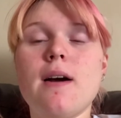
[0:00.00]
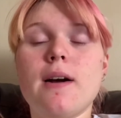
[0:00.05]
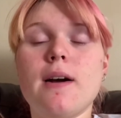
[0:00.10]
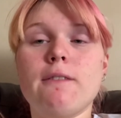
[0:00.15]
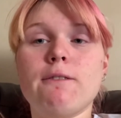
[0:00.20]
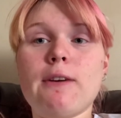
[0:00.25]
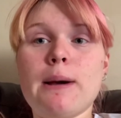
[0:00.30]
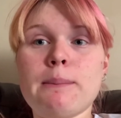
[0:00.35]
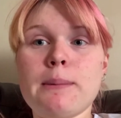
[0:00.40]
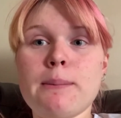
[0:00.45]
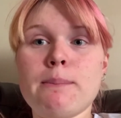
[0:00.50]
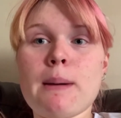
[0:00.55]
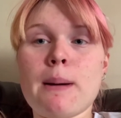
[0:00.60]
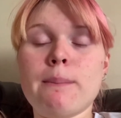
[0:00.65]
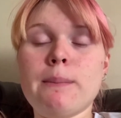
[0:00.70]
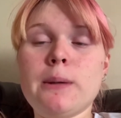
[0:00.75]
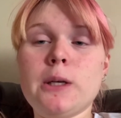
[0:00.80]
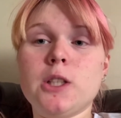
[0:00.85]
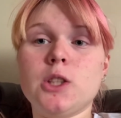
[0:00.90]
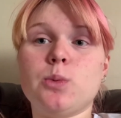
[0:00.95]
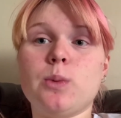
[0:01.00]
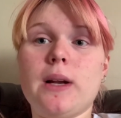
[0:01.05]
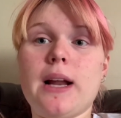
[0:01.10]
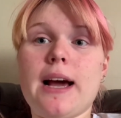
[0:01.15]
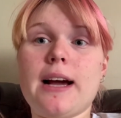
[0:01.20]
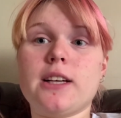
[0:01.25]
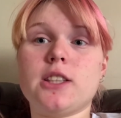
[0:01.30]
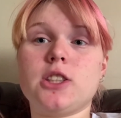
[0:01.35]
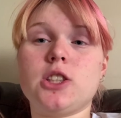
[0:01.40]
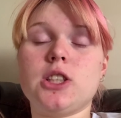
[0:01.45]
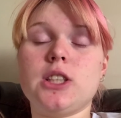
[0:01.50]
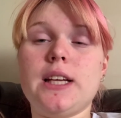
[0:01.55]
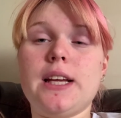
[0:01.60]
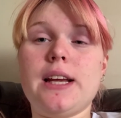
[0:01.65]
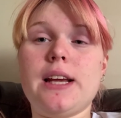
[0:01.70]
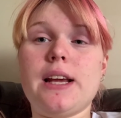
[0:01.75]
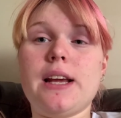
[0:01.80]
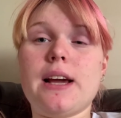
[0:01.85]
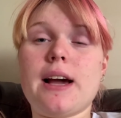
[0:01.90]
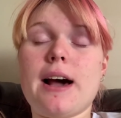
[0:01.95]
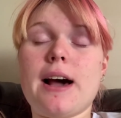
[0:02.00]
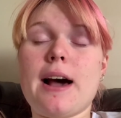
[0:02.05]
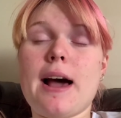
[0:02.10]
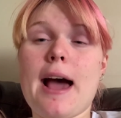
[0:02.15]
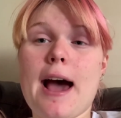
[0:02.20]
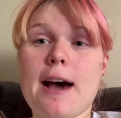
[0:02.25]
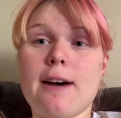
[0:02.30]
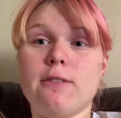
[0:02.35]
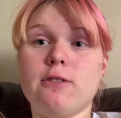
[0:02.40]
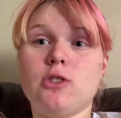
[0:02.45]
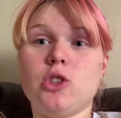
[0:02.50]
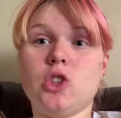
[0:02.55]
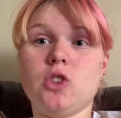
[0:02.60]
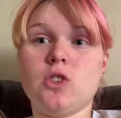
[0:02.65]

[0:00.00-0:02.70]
family members would actually have